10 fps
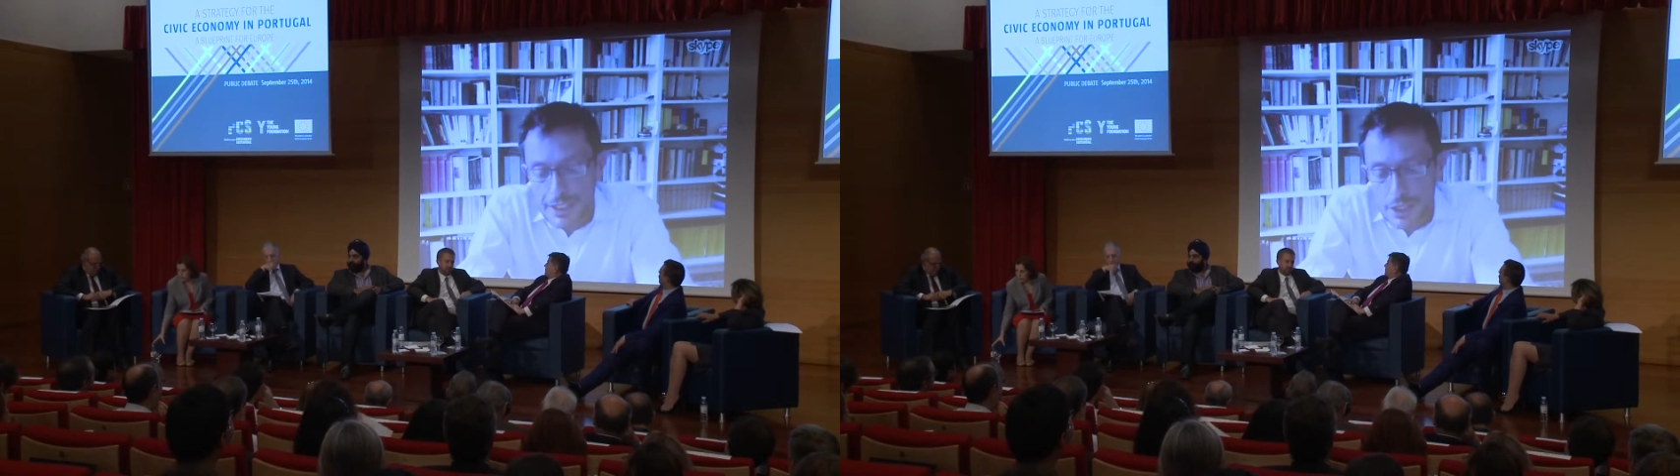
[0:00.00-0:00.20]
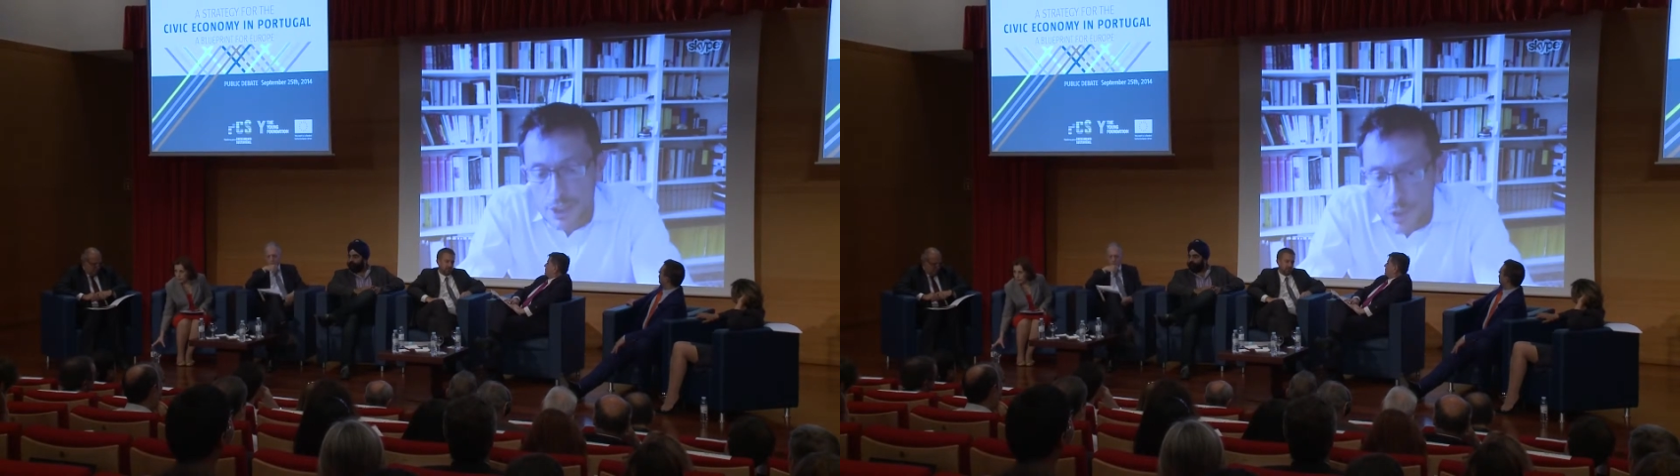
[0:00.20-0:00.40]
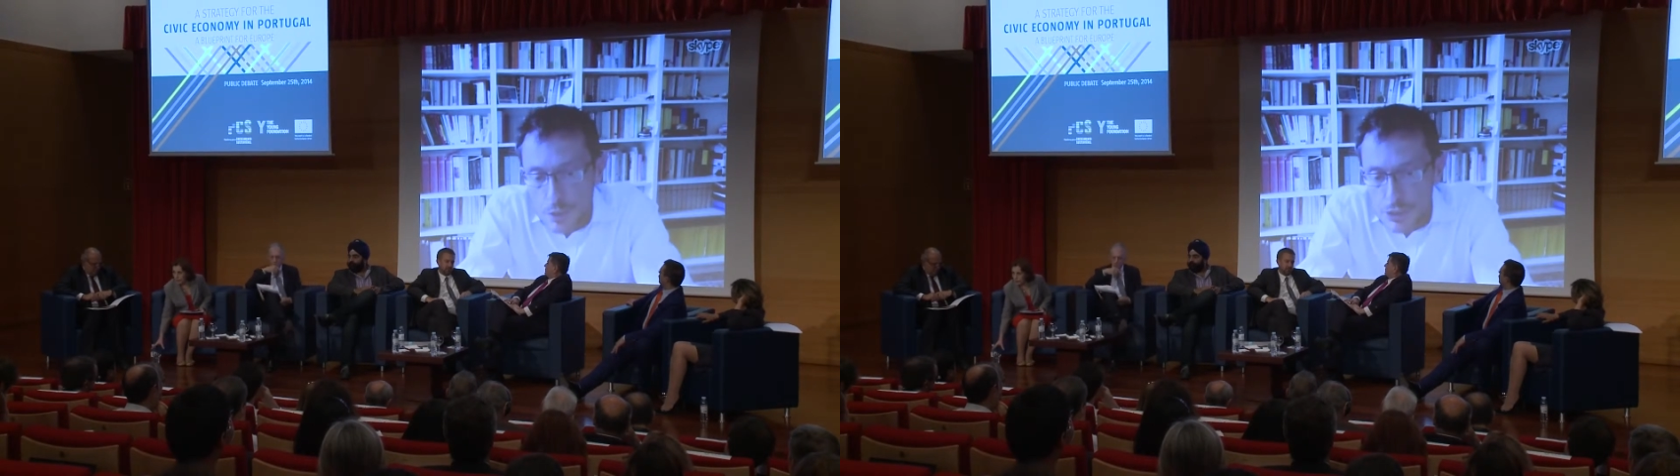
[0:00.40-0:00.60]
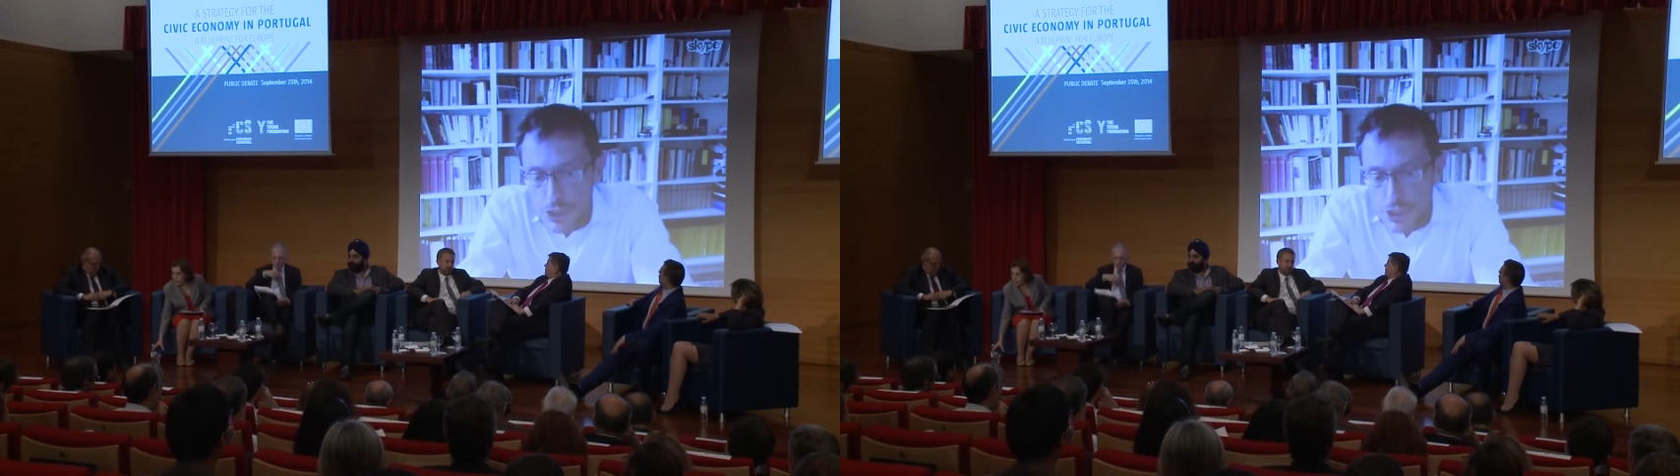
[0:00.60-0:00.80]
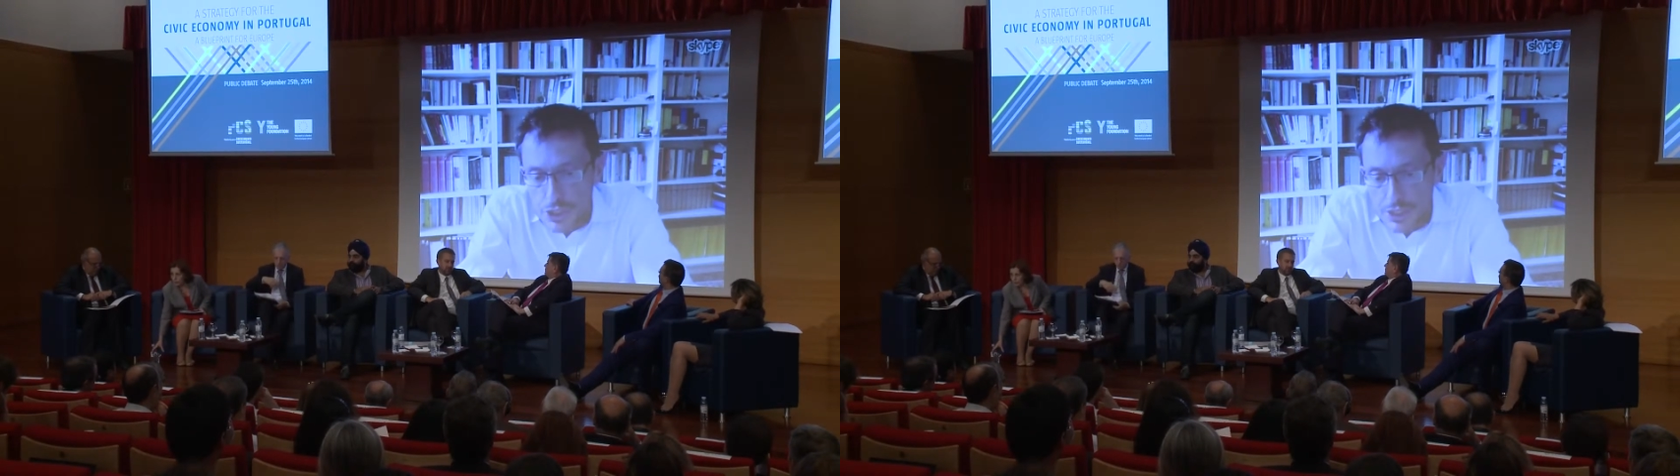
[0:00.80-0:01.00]

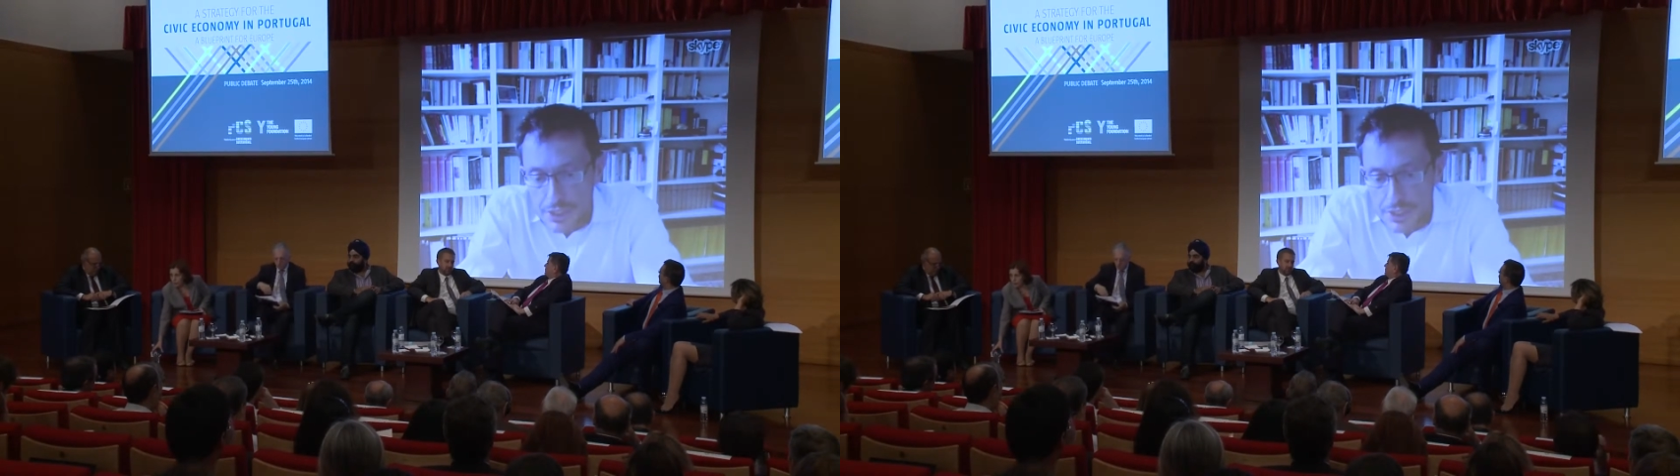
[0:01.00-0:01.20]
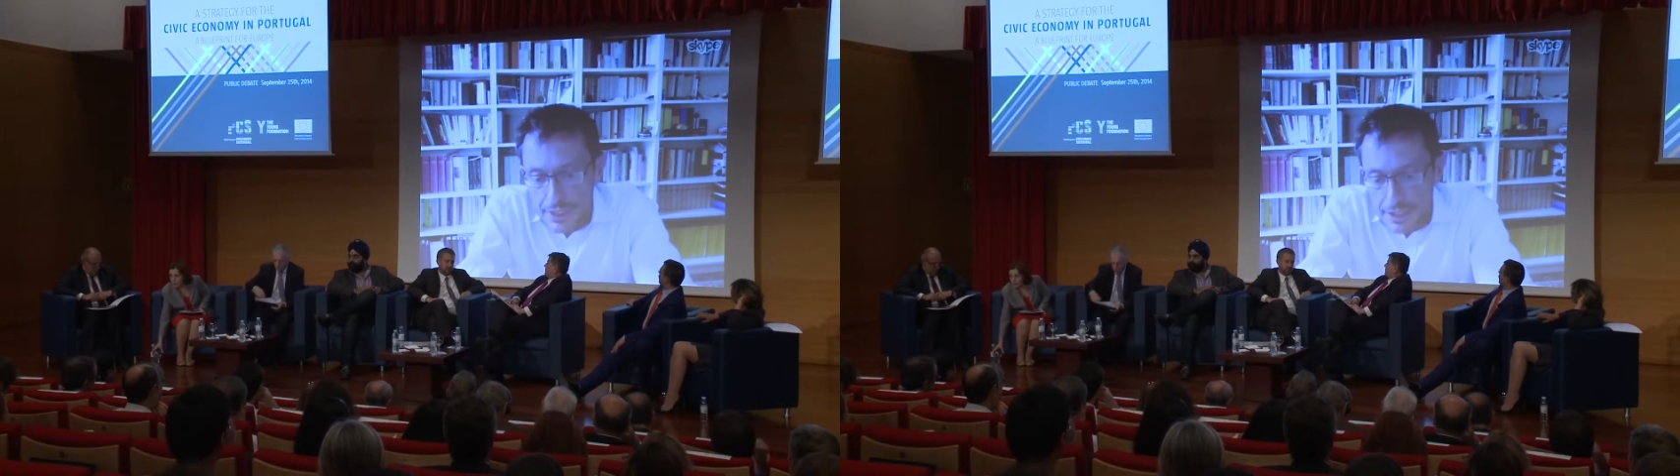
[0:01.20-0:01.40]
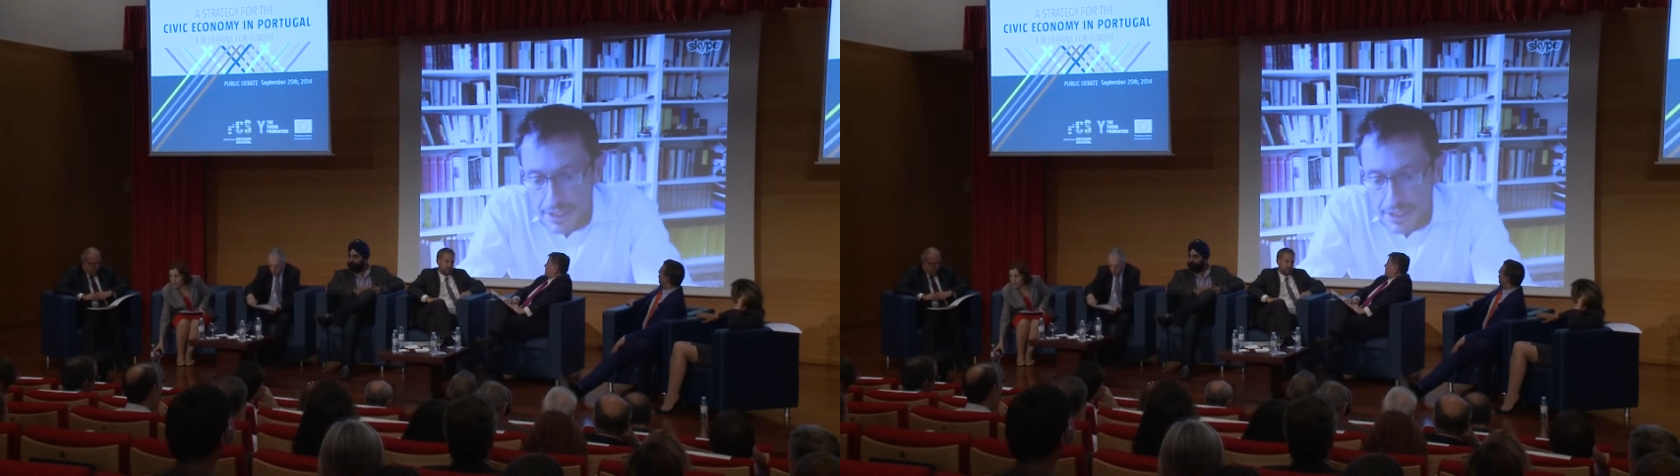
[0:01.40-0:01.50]
launching the